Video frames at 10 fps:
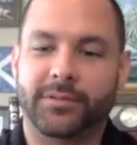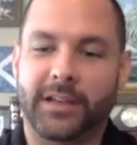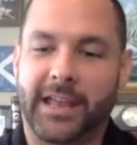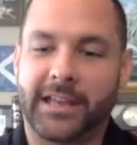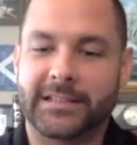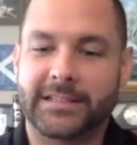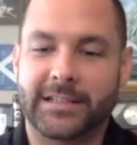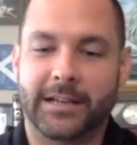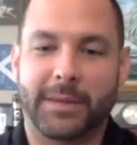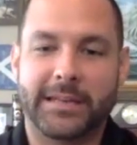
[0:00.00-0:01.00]
And
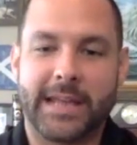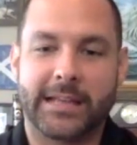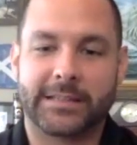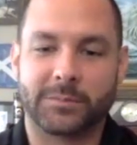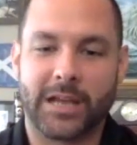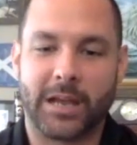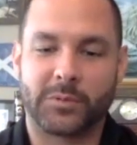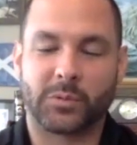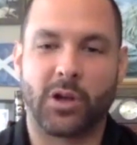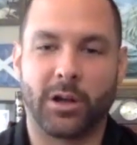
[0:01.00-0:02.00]
my dad
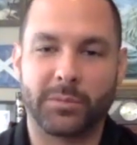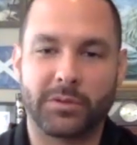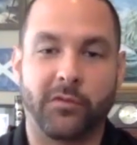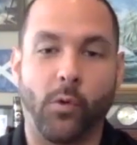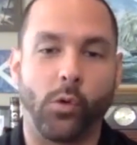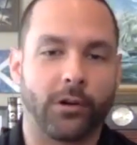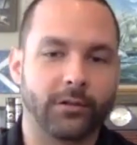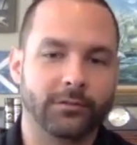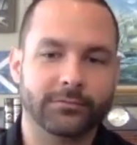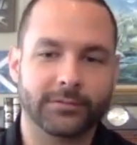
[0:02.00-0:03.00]
sometimes would call me
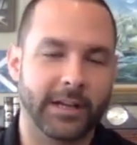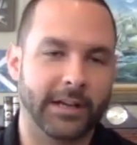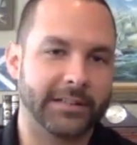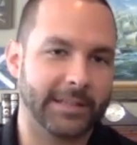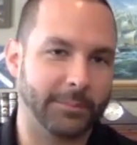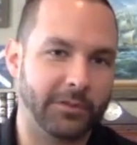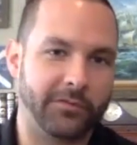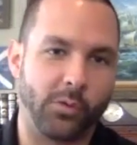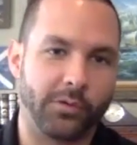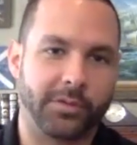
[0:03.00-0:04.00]
Four because I'm the
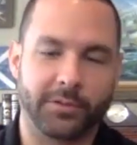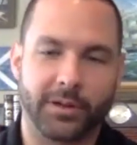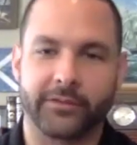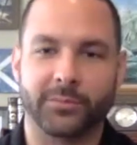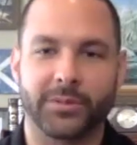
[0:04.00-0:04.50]
fourth, whatever.